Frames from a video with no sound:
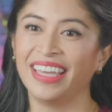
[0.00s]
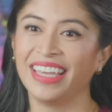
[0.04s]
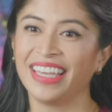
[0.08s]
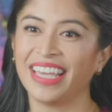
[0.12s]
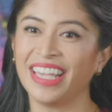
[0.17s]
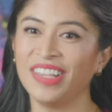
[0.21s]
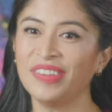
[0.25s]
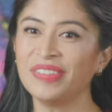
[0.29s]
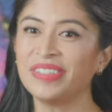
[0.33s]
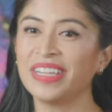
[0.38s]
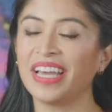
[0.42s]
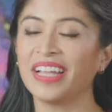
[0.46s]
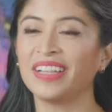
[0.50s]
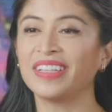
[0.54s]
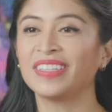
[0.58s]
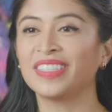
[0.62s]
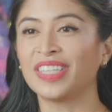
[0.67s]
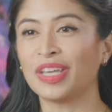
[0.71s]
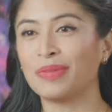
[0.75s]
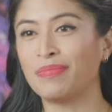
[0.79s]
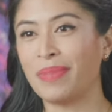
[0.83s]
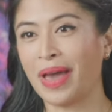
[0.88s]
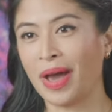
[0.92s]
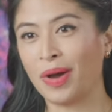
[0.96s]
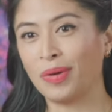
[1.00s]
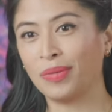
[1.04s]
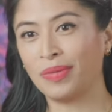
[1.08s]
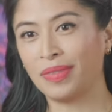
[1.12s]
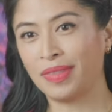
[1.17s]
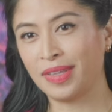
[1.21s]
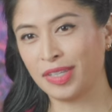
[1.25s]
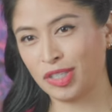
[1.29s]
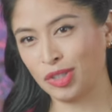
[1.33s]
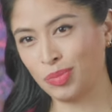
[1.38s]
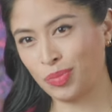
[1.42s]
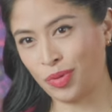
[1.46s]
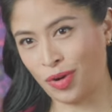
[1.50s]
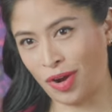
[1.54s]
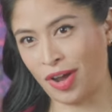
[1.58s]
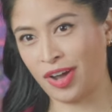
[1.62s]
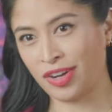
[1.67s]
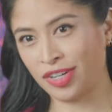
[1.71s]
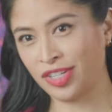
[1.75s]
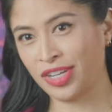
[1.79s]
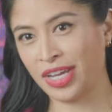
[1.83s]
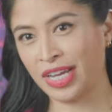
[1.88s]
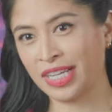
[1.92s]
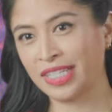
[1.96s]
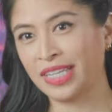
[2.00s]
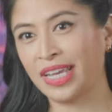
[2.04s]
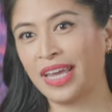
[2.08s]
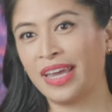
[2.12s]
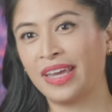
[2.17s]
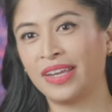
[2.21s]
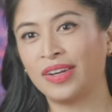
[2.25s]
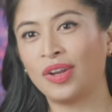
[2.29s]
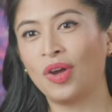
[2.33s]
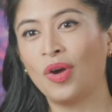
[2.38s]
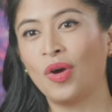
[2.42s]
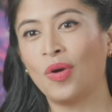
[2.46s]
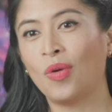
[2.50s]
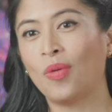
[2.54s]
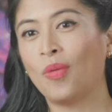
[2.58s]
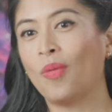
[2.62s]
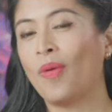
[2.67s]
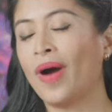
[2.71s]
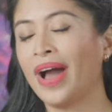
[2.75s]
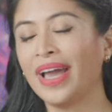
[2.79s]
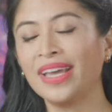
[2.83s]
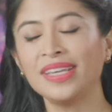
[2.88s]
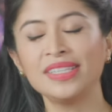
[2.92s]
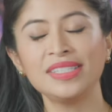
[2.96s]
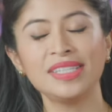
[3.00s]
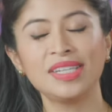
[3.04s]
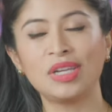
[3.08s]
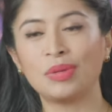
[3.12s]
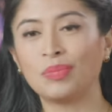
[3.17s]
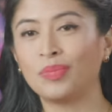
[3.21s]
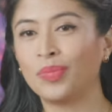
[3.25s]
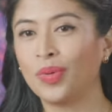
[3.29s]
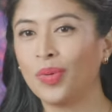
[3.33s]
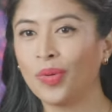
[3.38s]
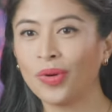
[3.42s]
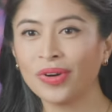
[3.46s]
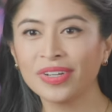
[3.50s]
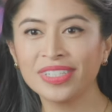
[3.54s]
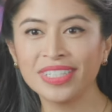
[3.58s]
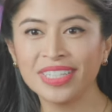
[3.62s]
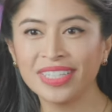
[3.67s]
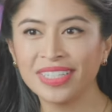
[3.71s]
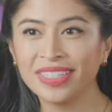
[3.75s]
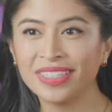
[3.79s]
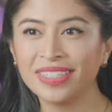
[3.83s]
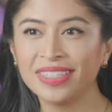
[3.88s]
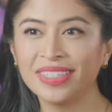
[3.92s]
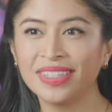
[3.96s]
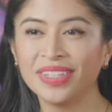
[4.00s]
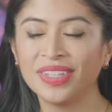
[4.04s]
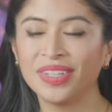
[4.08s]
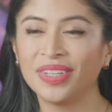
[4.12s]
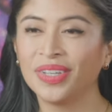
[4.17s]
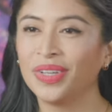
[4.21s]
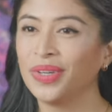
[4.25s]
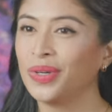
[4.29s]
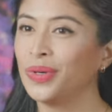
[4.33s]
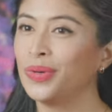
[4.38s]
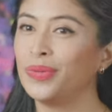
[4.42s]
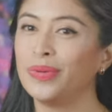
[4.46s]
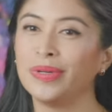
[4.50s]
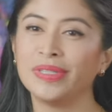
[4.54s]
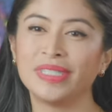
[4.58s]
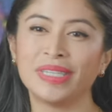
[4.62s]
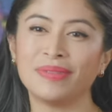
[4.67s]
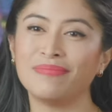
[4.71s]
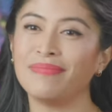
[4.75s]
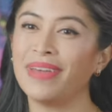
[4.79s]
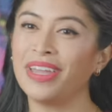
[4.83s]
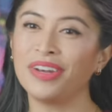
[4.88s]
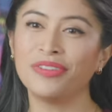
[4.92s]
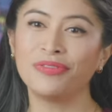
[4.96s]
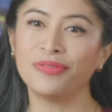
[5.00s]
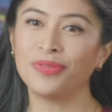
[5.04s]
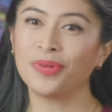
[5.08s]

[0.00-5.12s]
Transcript: Can you tell us about this project and why is it important? Who is it meant